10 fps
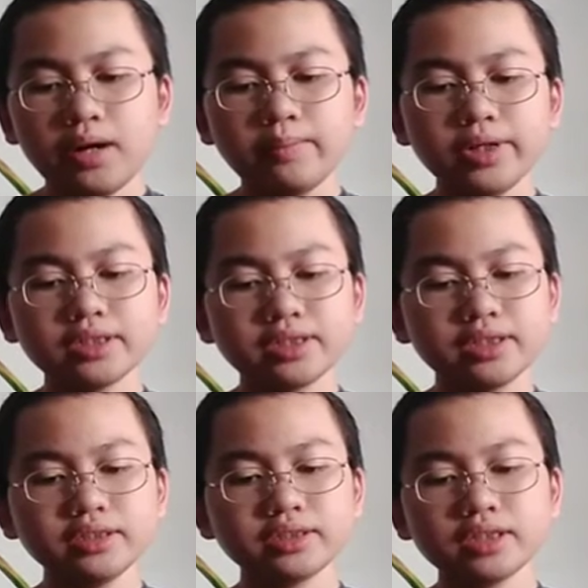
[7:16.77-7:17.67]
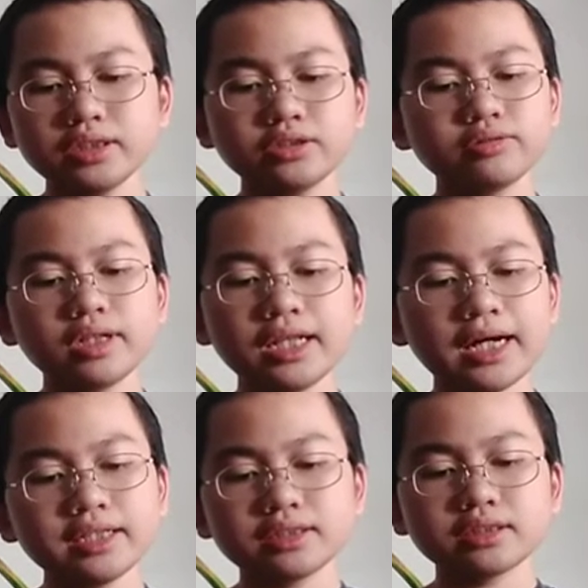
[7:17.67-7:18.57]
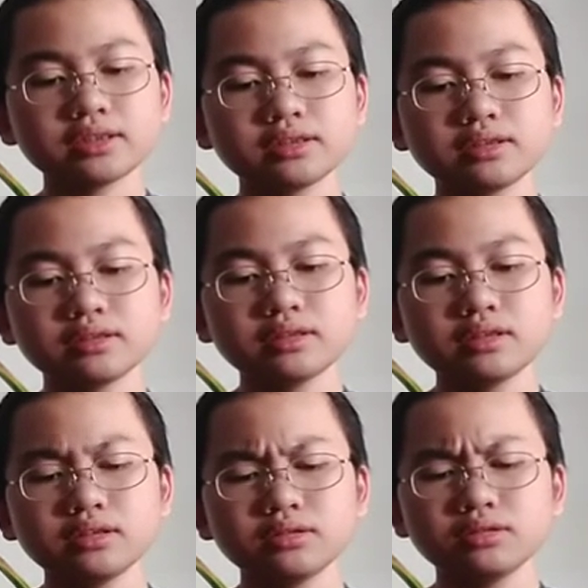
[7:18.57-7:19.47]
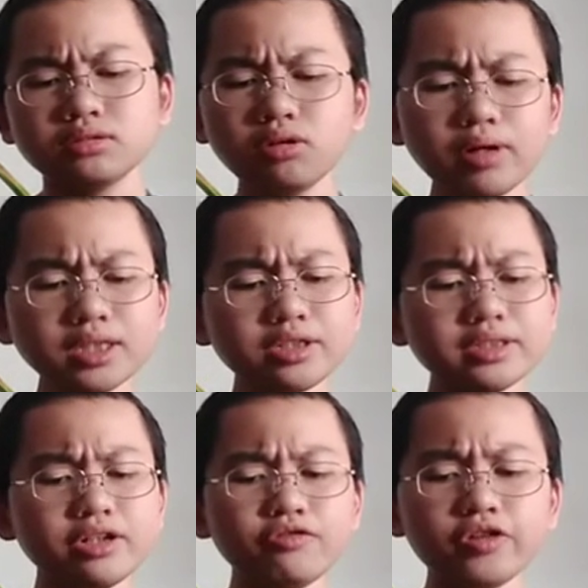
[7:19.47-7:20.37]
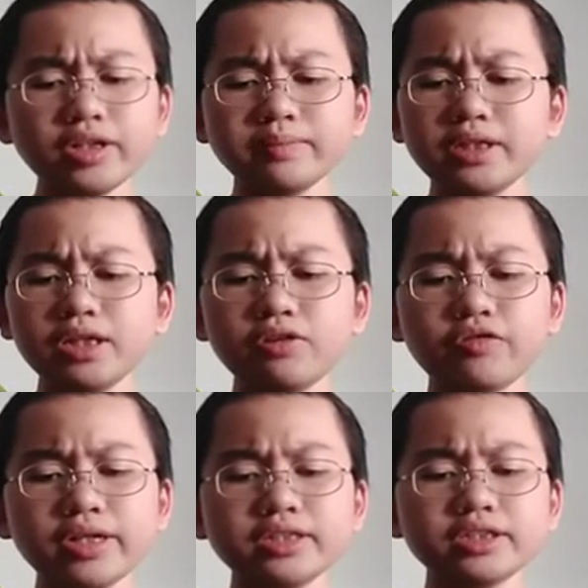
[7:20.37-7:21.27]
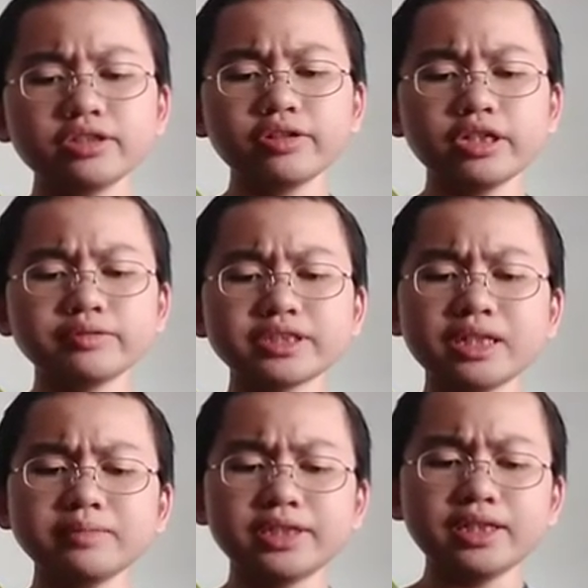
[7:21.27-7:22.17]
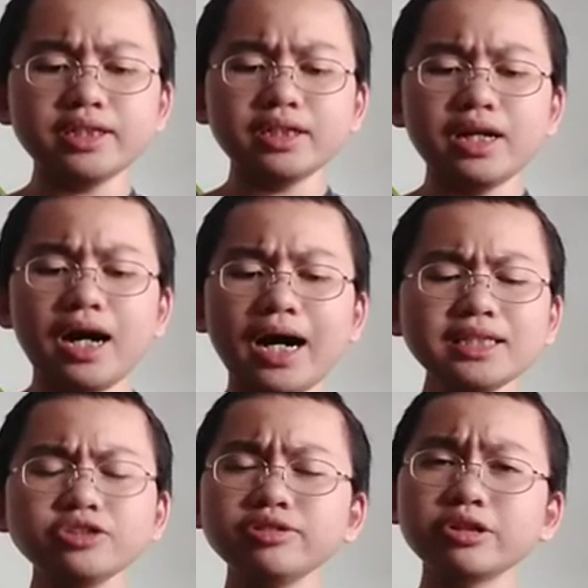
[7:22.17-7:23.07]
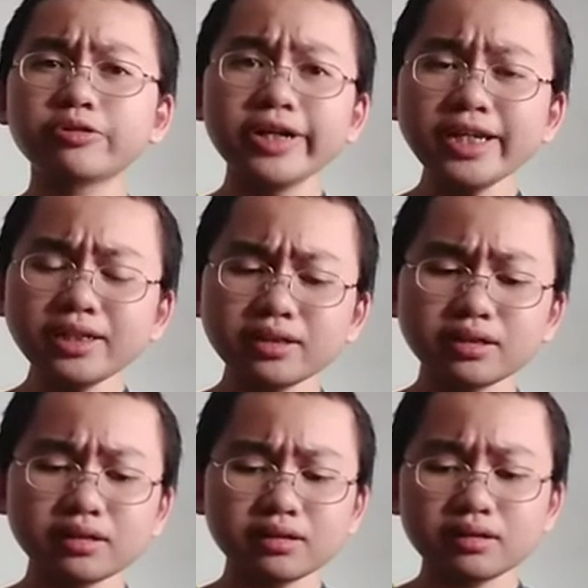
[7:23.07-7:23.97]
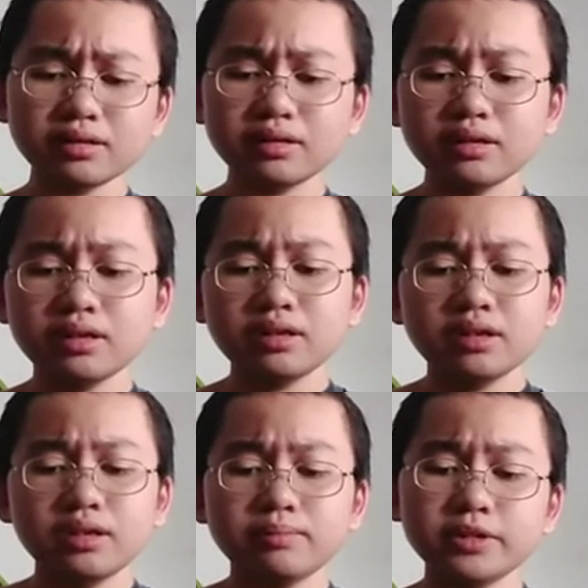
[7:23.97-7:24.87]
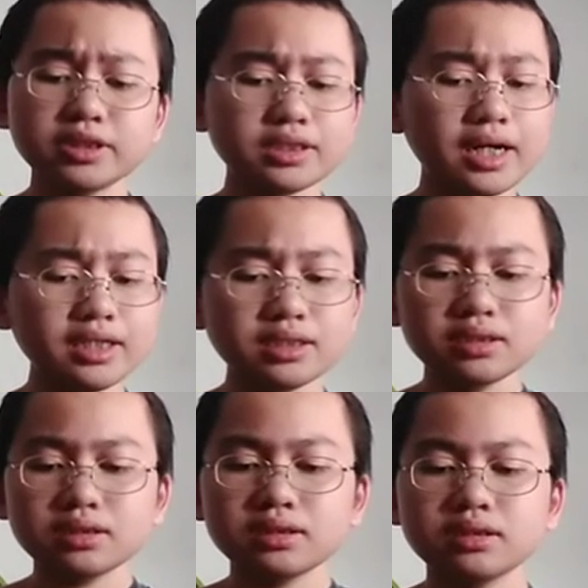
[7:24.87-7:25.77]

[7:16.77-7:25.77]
But he suddenly realized, no one gonna avoid me if I disagree on something I don't agree. Besides,